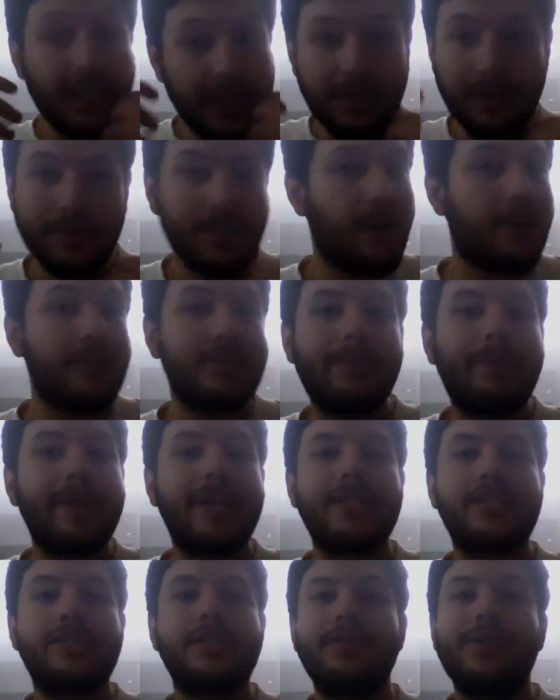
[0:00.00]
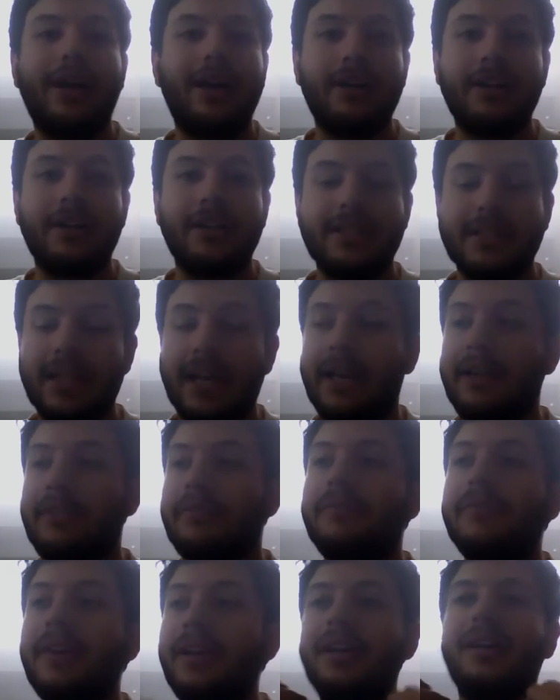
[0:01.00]
There was always a Pikachu throughout his life.
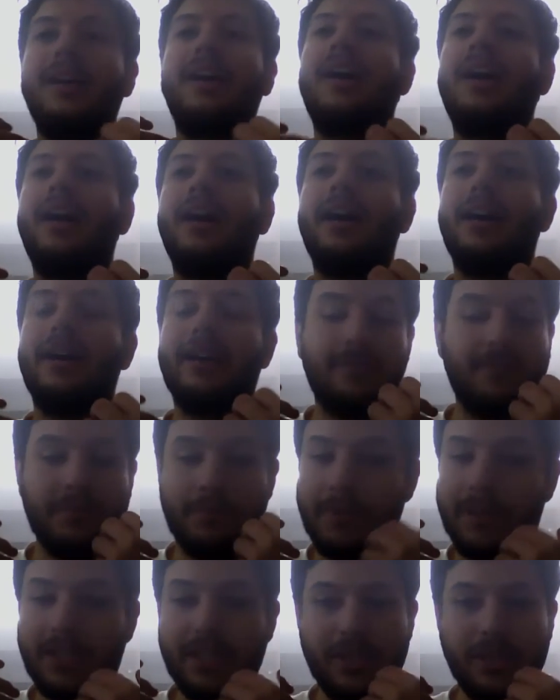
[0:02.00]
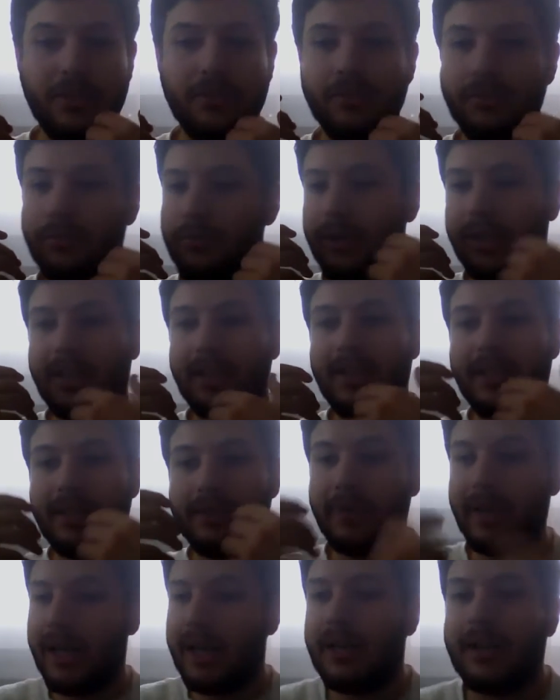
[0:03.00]
Uh, it was Pikachu when he
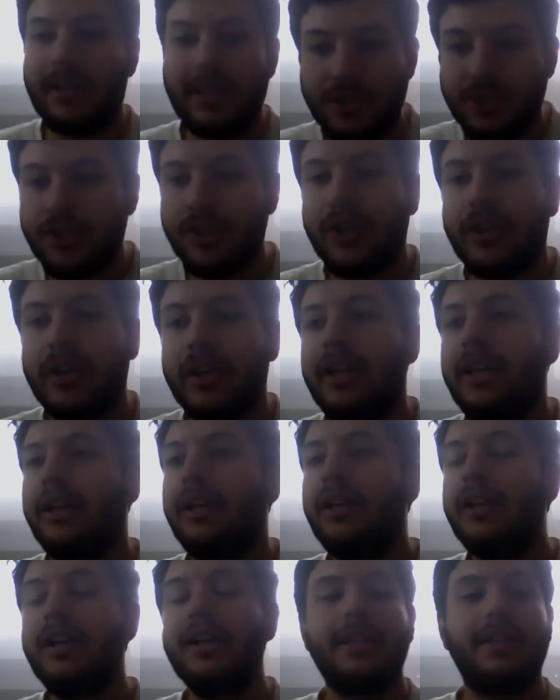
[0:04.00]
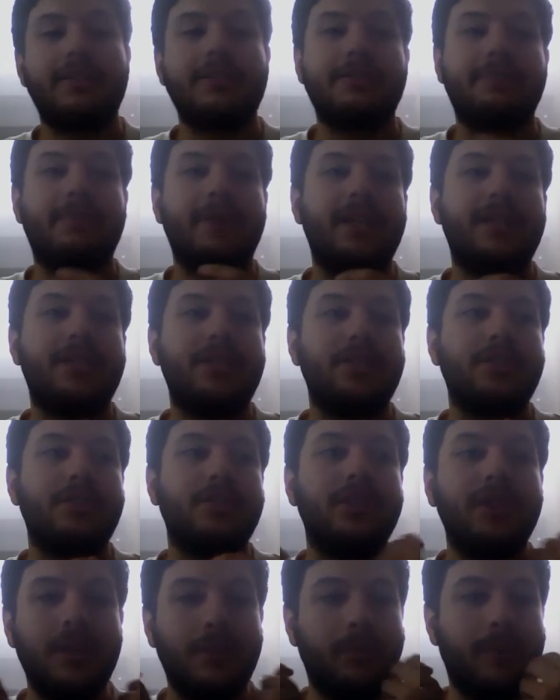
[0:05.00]
went out on this journey. There was a
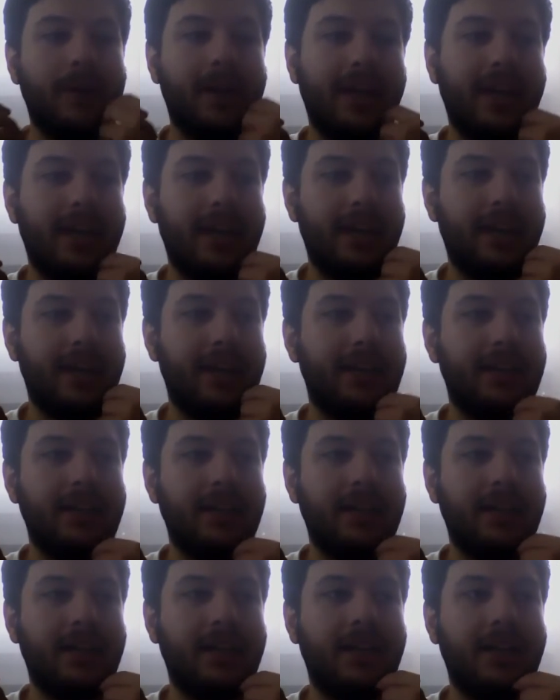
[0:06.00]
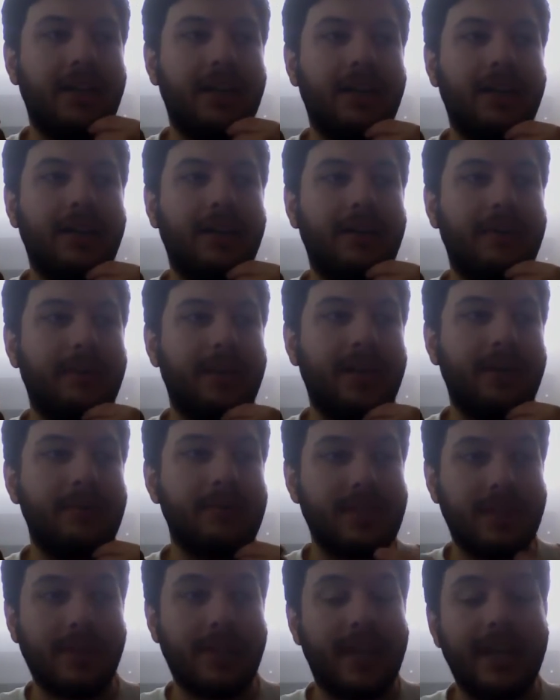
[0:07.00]
Pikachu when uh, when he
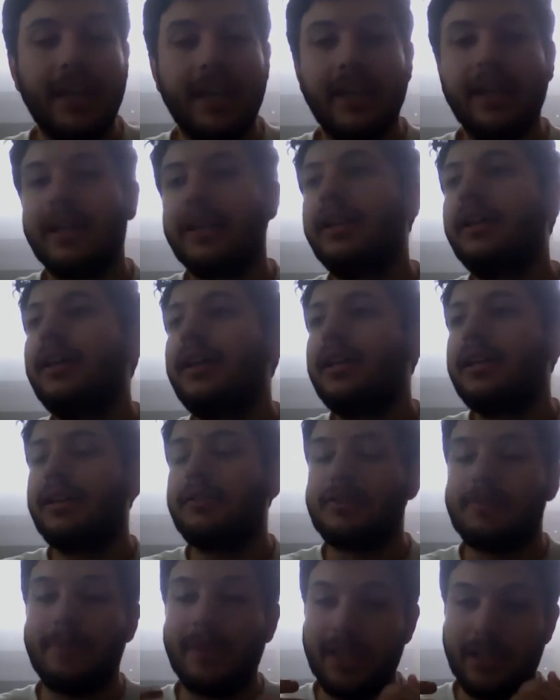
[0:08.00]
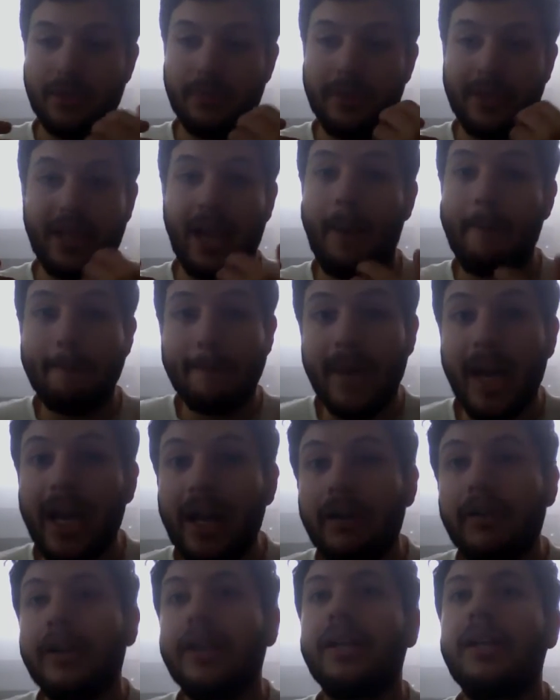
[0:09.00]
was a kid. There was a Pikachu when he got
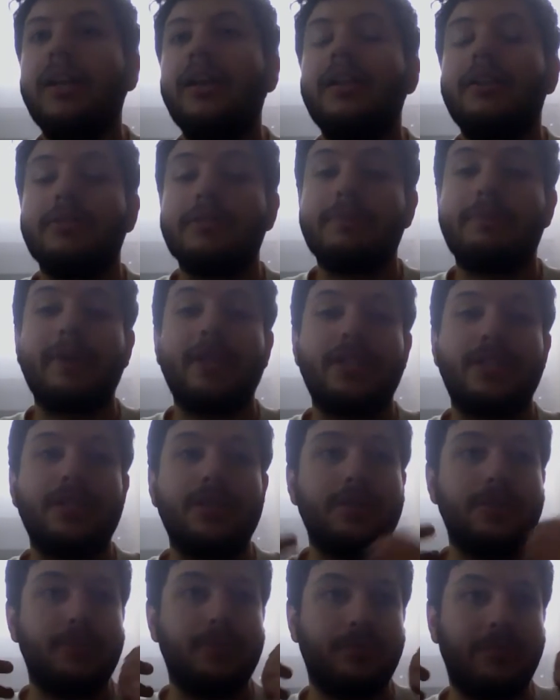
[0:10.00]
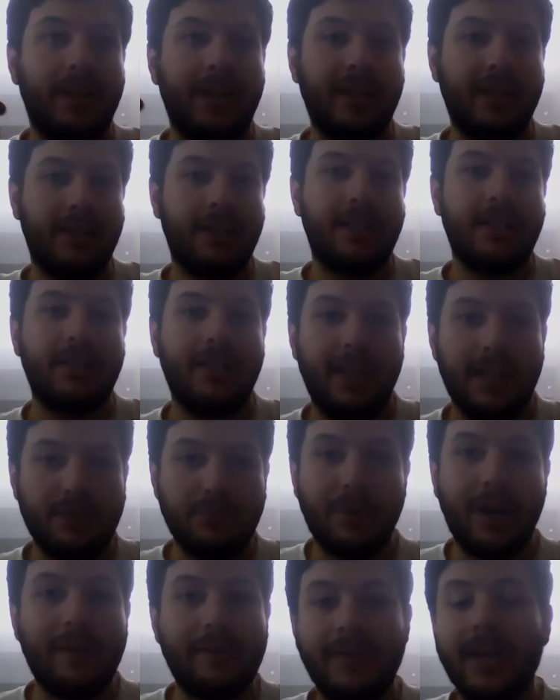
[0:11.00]
married. There's a Pikachu when his
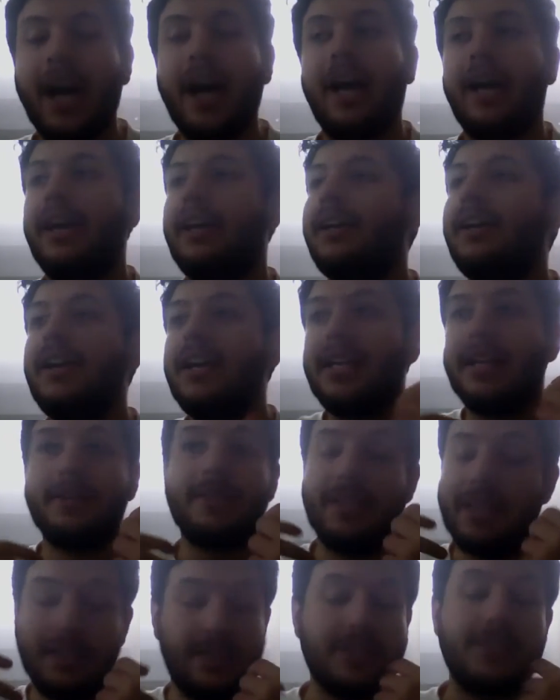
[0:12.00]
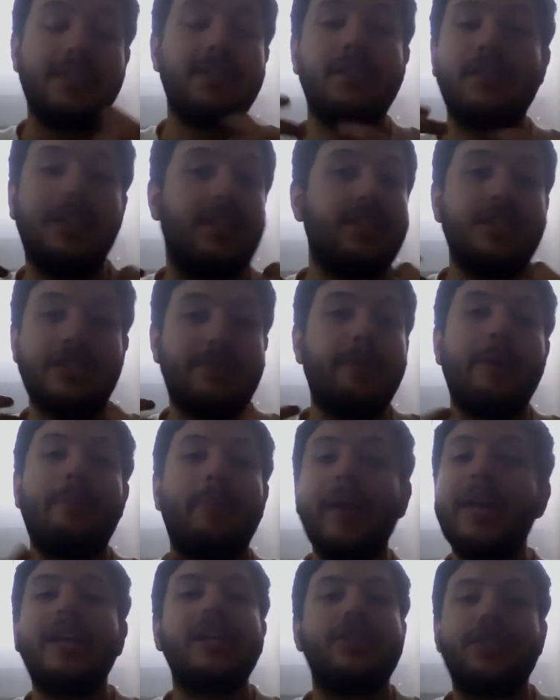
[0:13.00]
wife died. there's literally just been
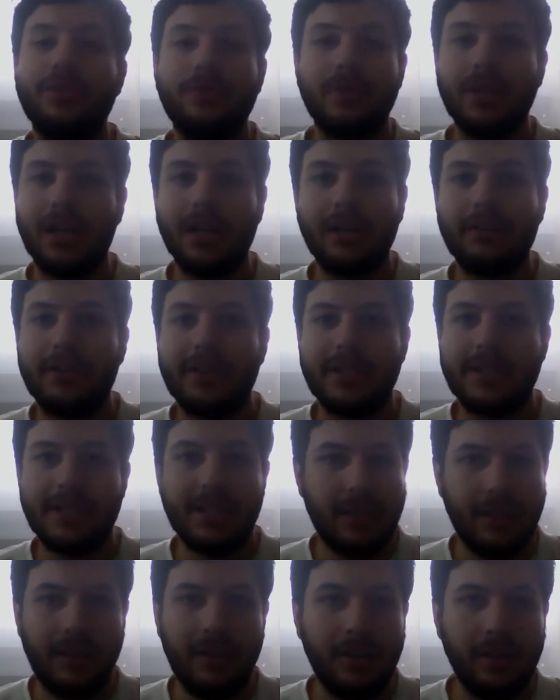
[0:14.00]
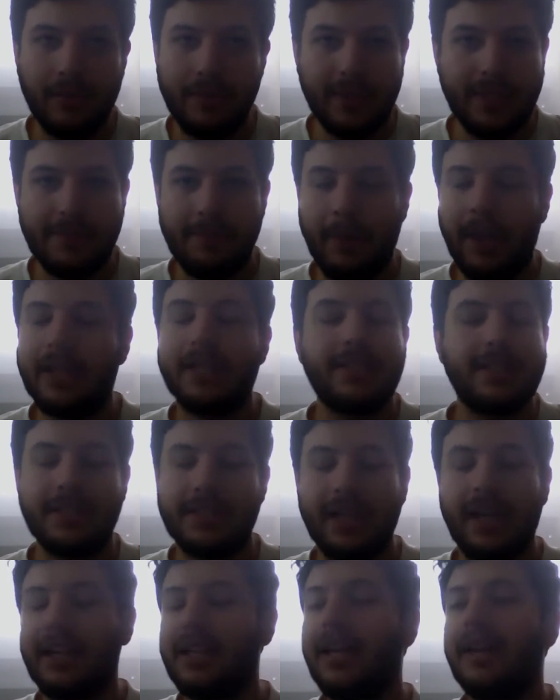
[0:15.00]
Pikachu's all over all over the man his
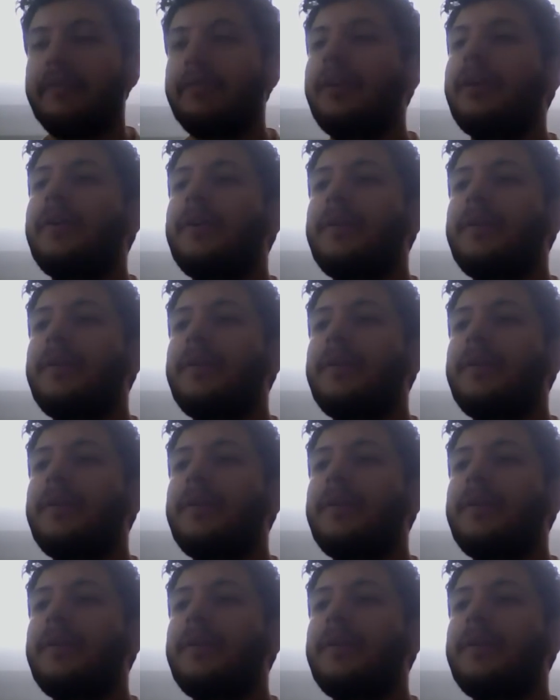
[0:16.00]
entire life.